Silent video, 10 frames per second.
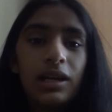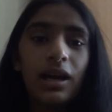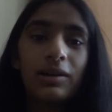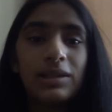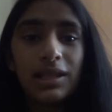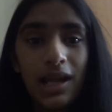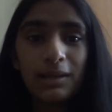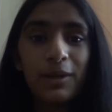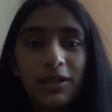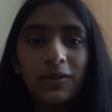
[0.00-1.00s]
how
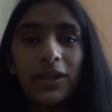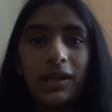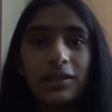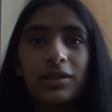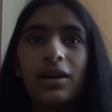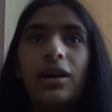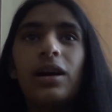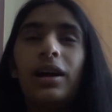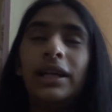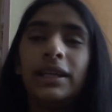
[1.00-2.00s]
expensive tickets
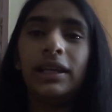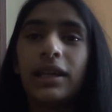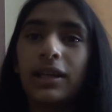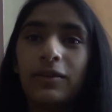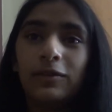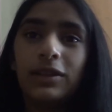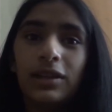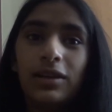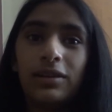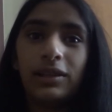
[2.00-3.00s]
are, and like if
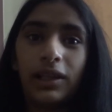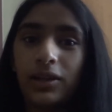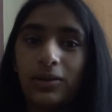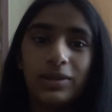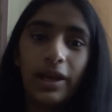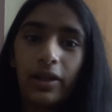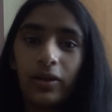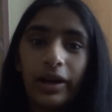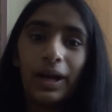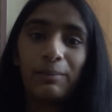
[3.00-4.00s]
there's like a hotel or
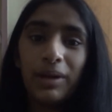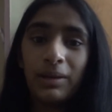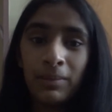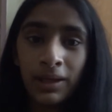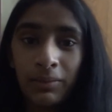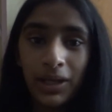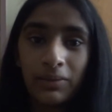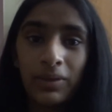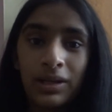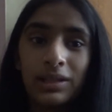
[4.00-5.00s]
Airbnb we
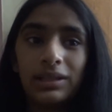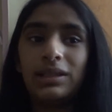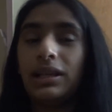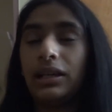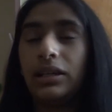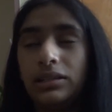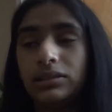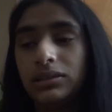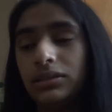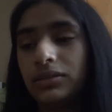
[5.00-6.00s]
can rent and that kind of
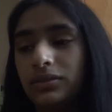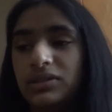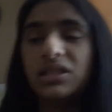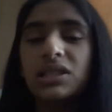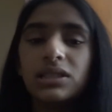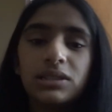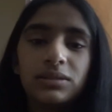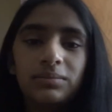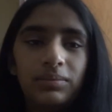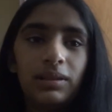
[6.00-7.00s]
stuff.
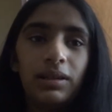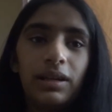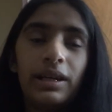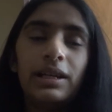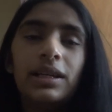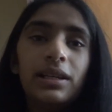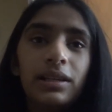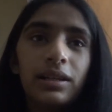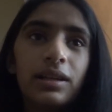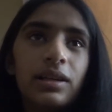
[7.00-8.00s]
But
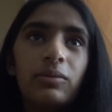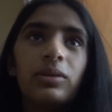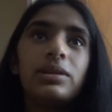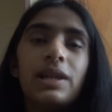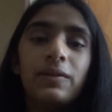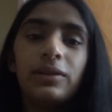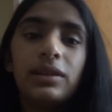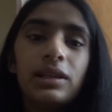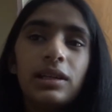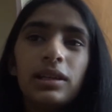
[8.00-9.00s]
we're
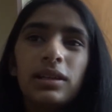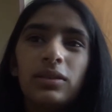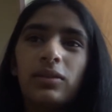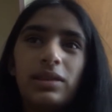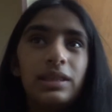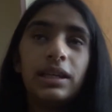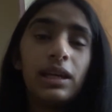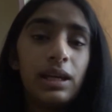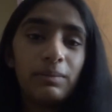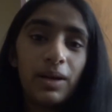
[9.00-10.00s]
definitely we're
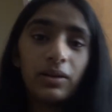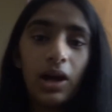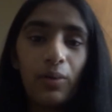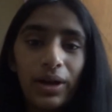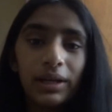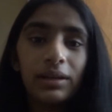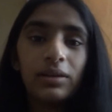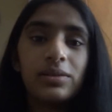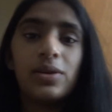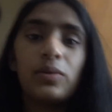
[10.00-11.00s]
thinking about going.
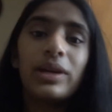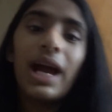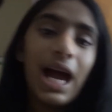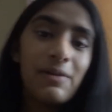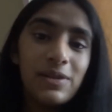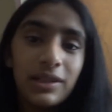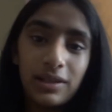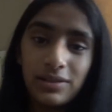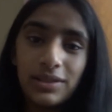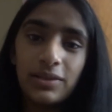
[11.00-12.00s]
So we have it in
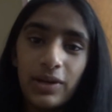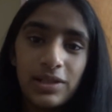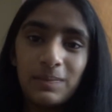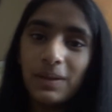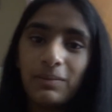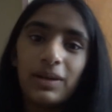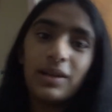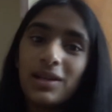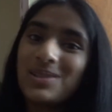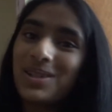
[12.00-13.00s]
consideration, but we're
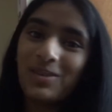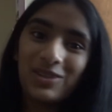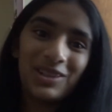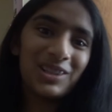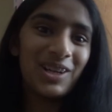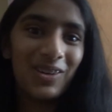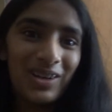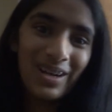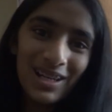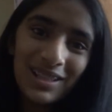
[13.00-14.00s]
not sure if we're gonna go or
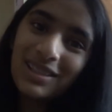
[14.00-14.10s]
not.